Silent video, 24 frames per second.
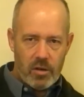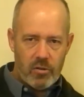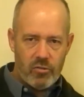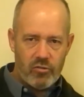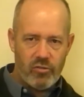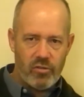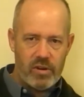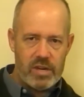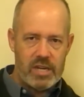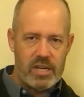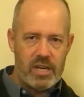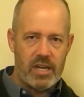
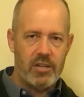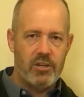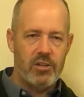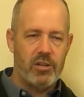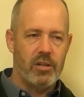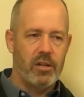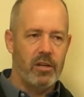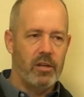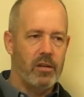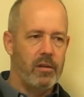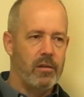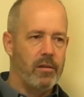
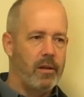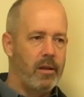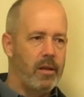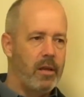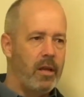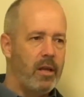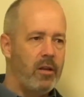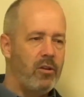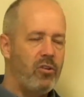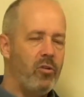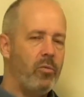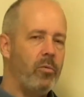tradition
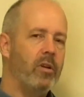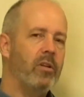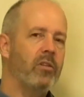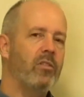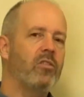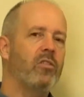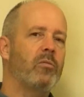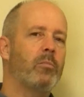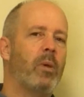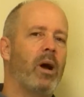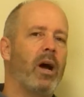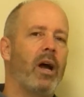to
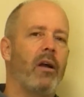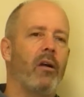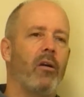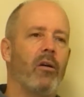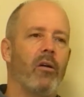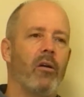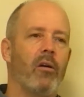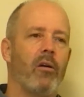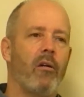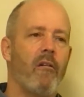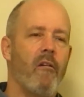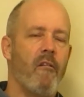
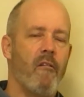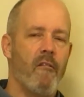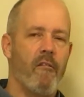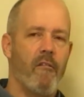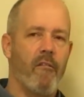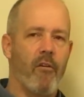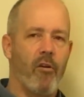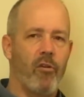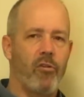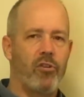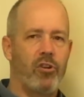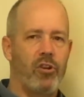inspire
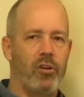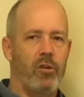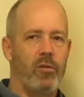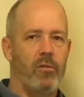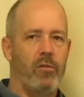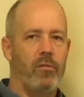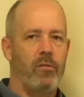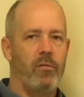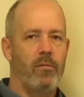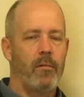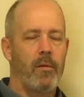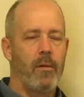virtue
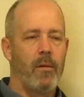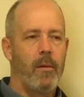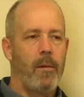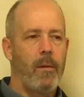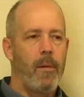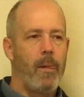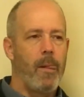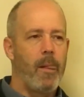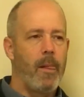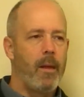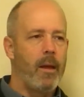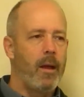
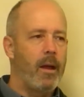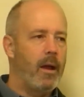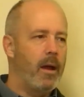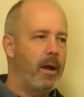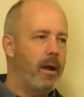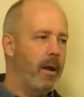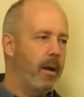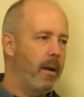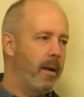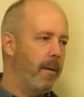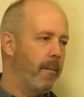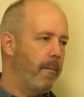
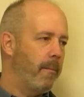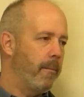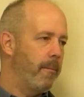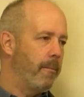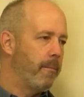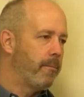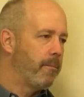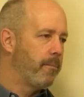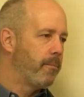um,